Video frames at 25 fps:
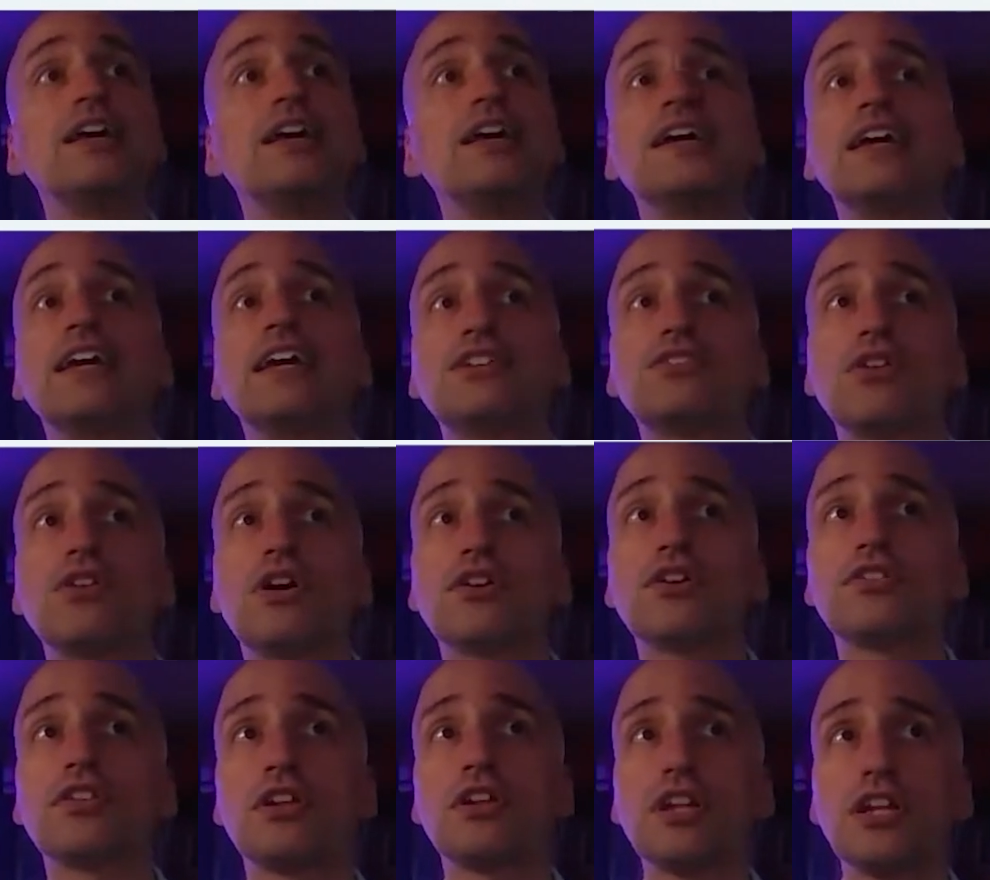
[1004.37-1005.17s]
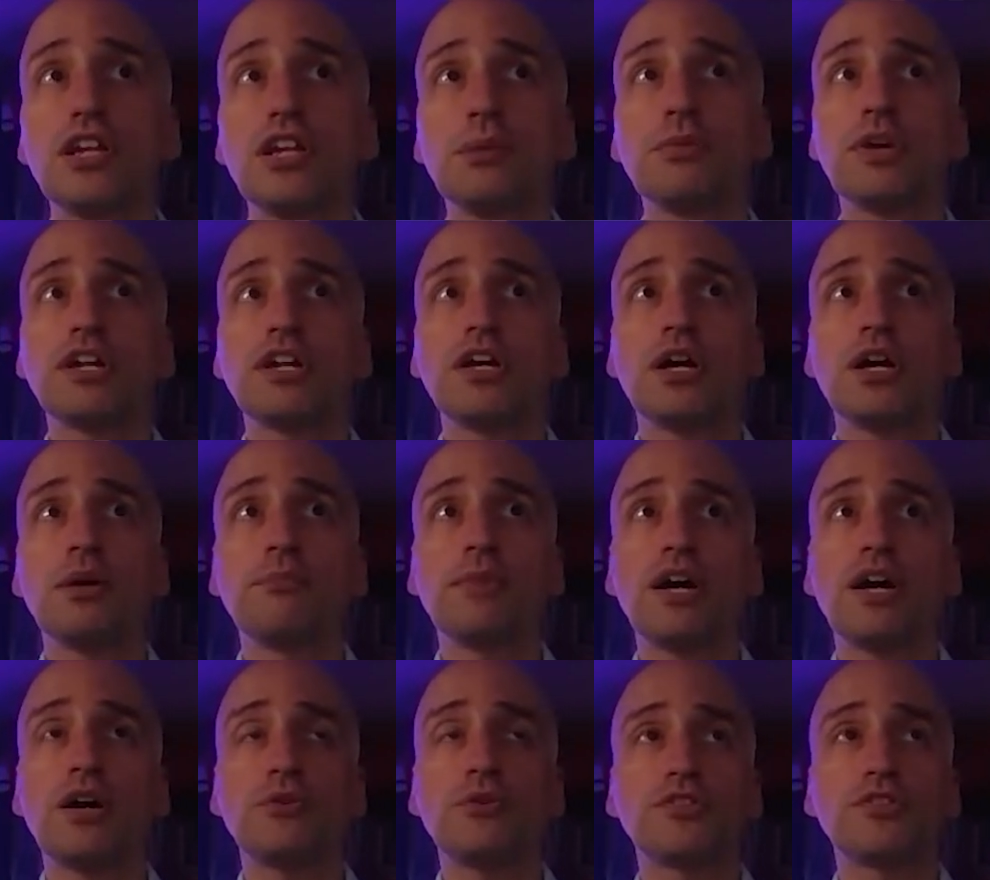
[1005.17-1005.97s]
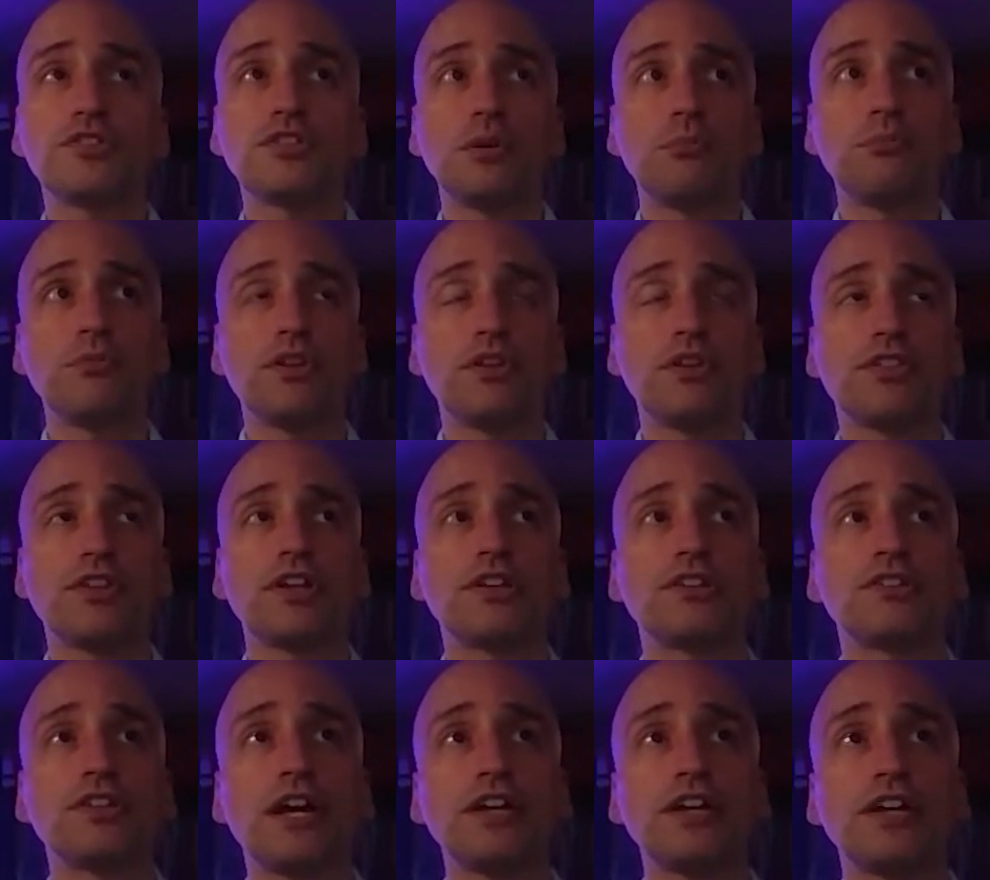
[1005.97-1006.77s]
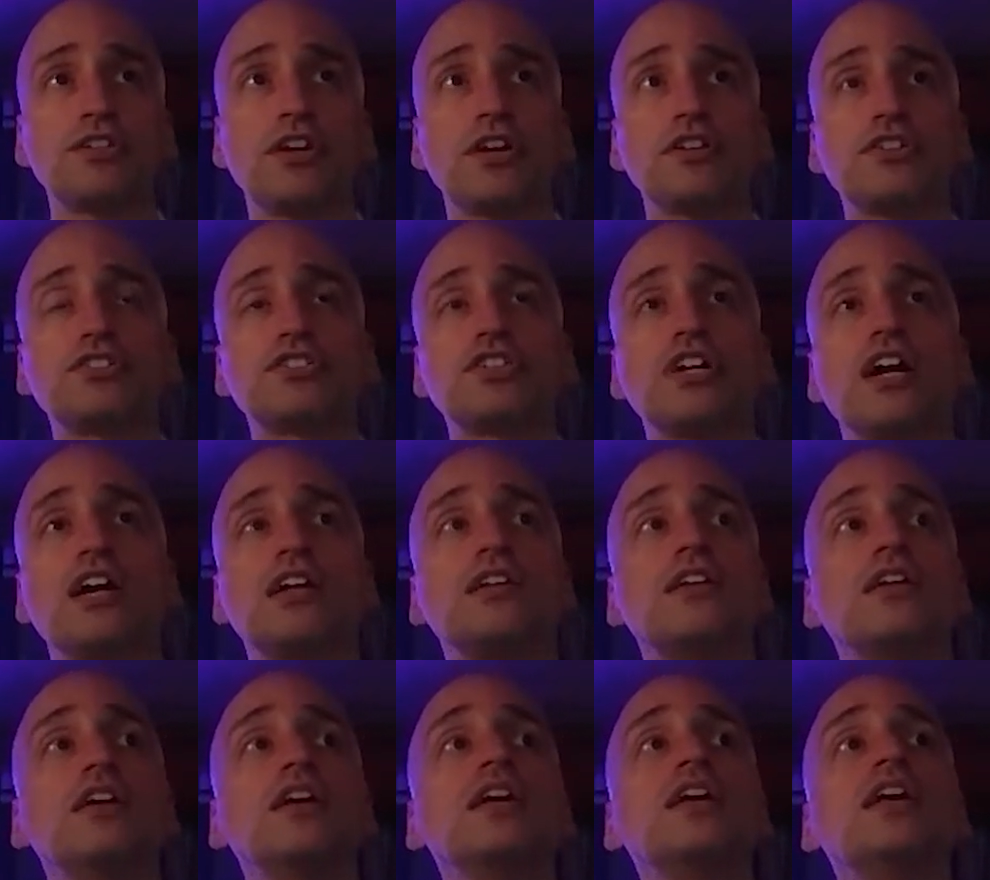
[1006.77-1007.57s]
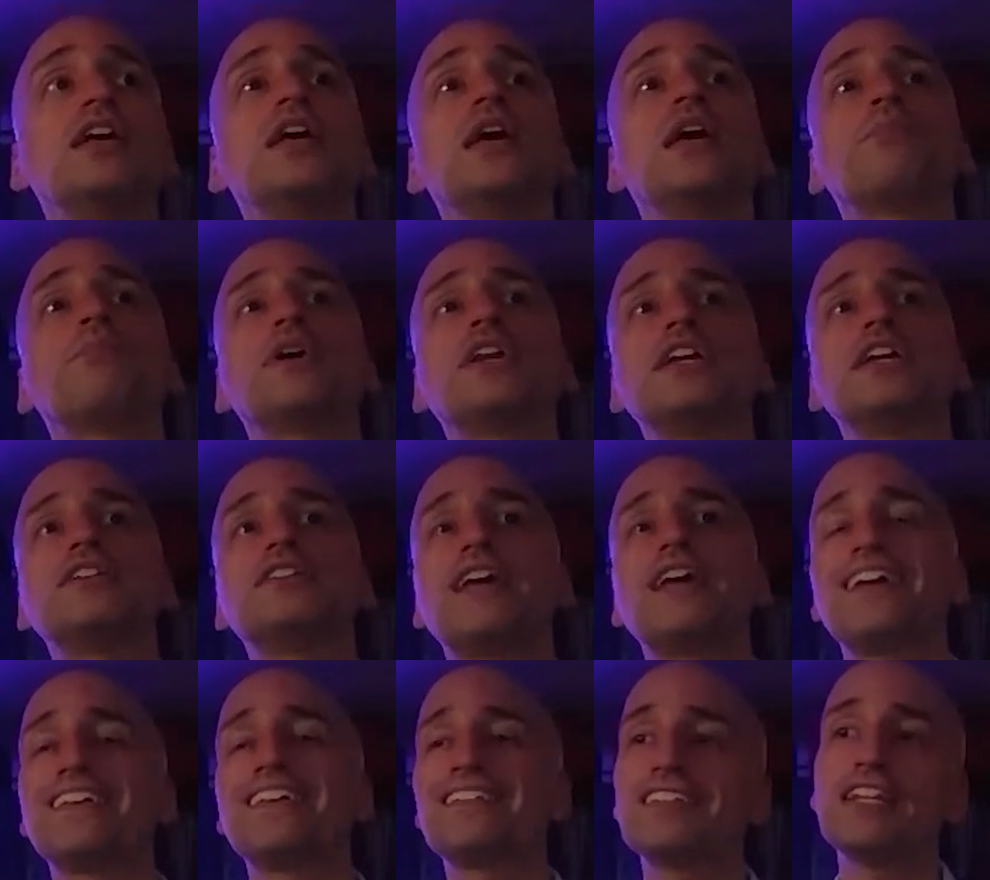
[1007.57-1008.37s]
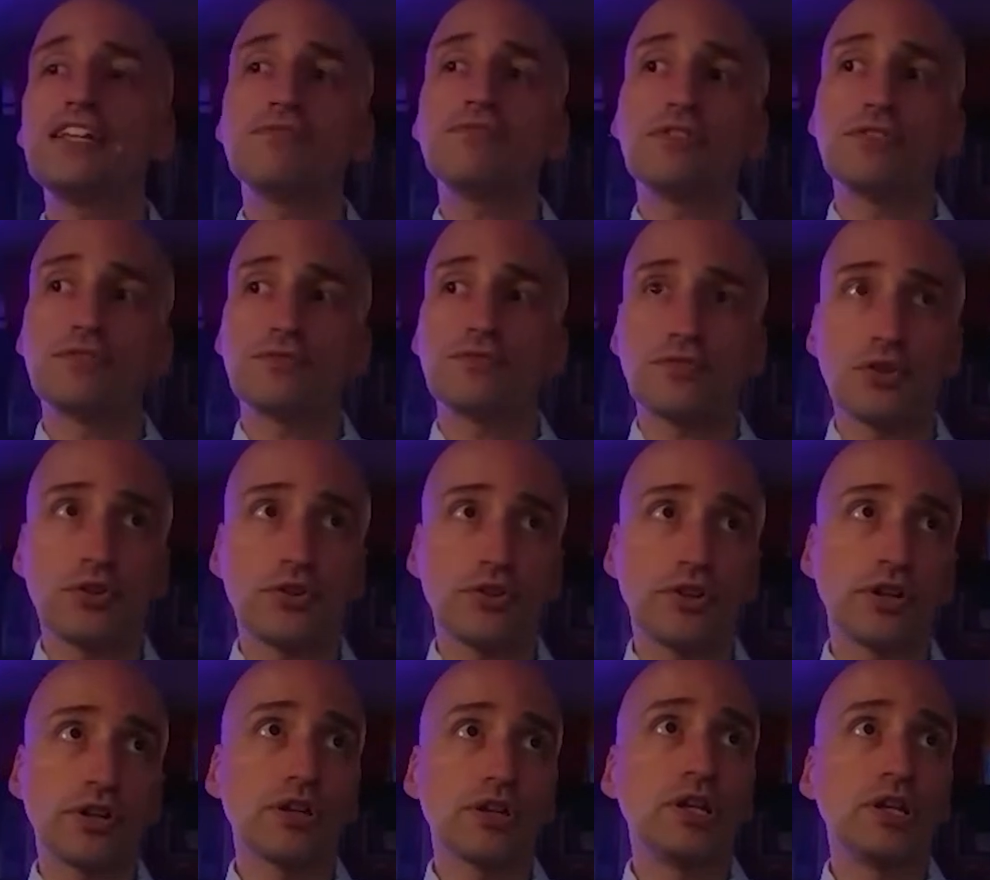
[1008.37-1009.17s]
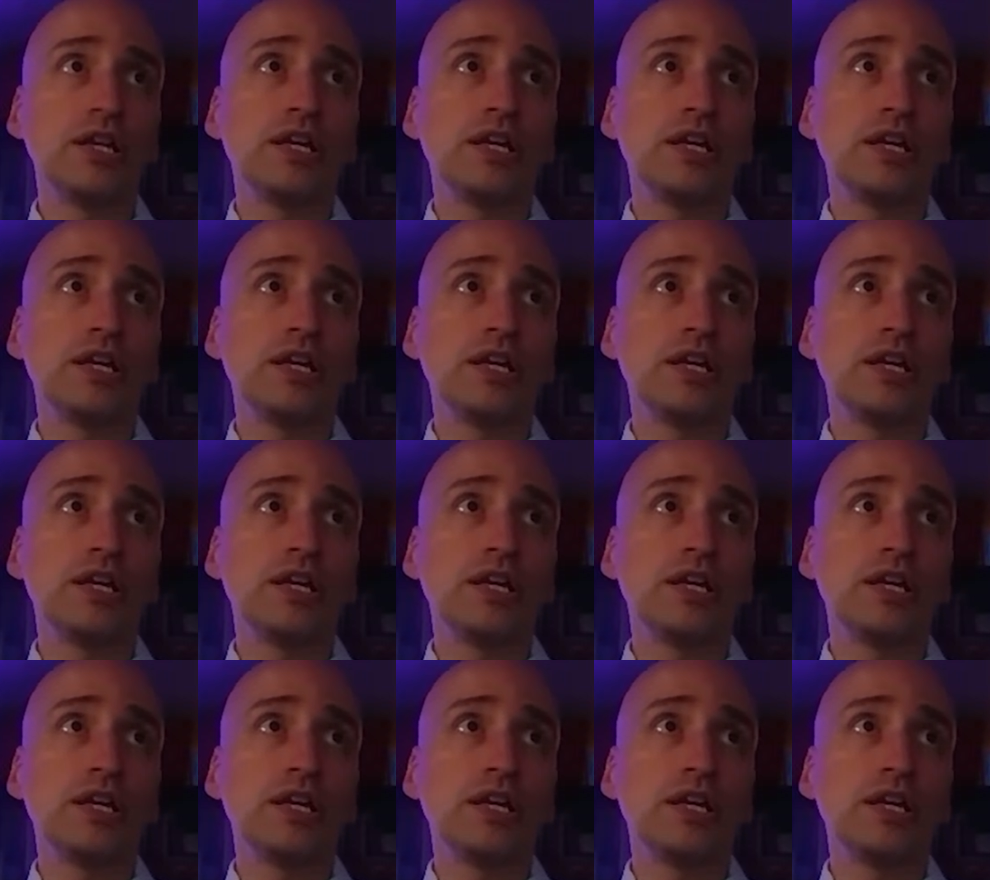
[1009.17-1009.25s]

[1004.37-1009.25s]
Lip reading: He talks a little bit about some of the things I touched on, but he takes it even further.